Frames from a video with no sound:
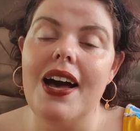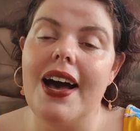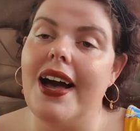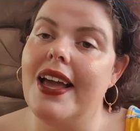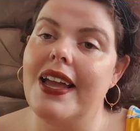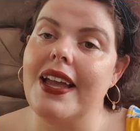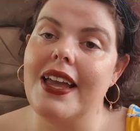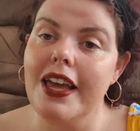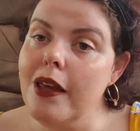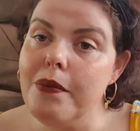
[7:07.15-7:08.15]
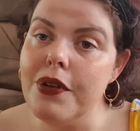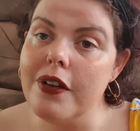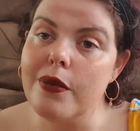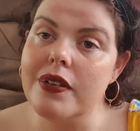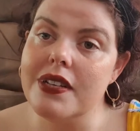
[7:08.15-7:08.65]
I hate
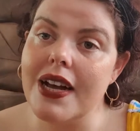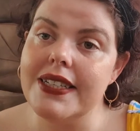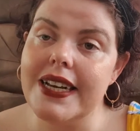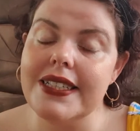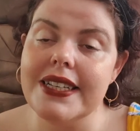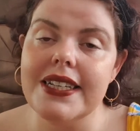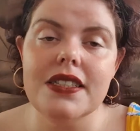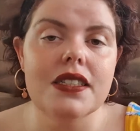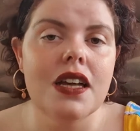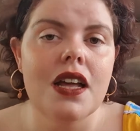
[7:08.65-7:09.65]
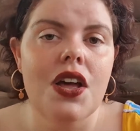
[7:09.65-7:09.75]
books with sad endings.